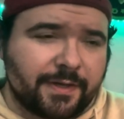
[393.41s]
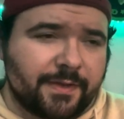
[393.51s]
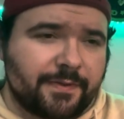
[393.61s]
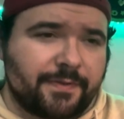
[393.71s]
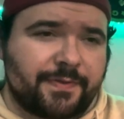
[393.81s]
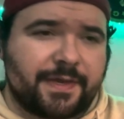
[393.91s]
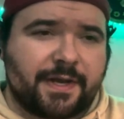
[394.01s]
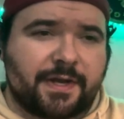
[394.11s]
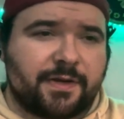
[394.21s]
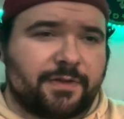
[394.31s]

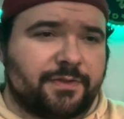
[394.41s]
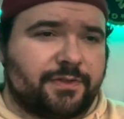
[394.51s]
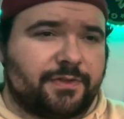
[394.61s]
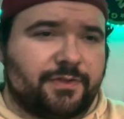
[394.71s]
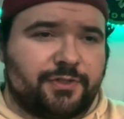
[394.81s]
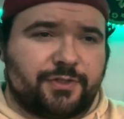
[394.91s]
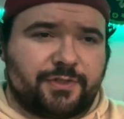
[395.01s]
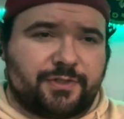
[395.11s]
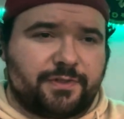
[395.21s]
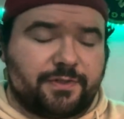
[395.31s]
there's
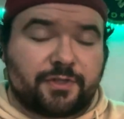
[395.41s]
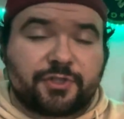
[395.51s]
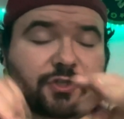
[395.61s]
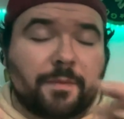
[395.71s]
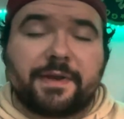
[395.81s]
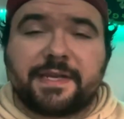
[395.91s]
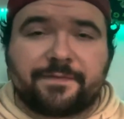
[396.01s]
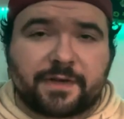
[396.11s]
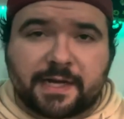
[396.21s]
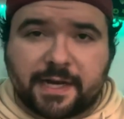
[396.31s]
just, there's so many different
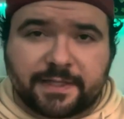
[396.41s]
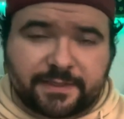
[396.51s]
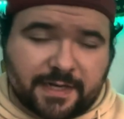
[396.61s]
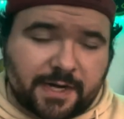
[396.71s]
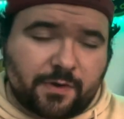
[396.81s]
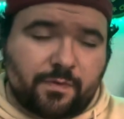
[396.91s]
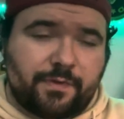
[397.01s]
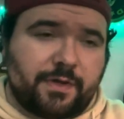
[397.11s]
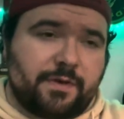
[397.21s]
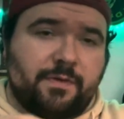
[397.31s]
kinds that I don't, you
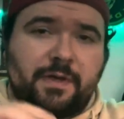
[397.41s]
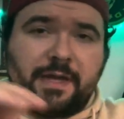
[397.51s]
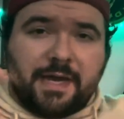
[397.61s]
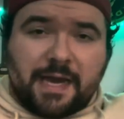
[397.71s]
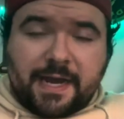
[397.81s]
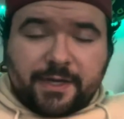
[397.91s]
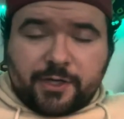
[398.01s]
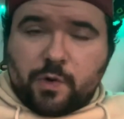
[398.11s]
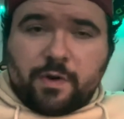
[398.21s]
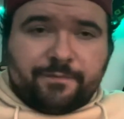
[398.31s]
know, I could
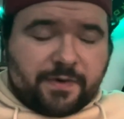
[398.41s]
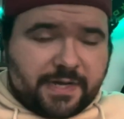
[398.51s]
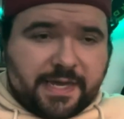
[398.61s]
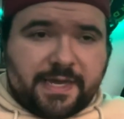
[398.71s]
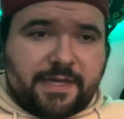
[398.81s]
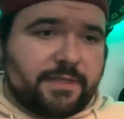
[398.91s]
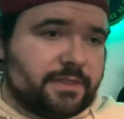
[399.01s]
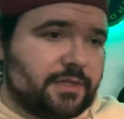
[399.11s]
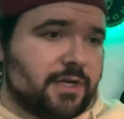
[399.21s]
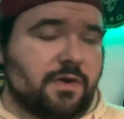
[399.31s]
go on for days,
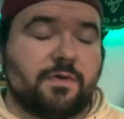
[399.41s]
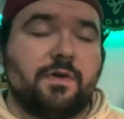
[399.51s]
you know.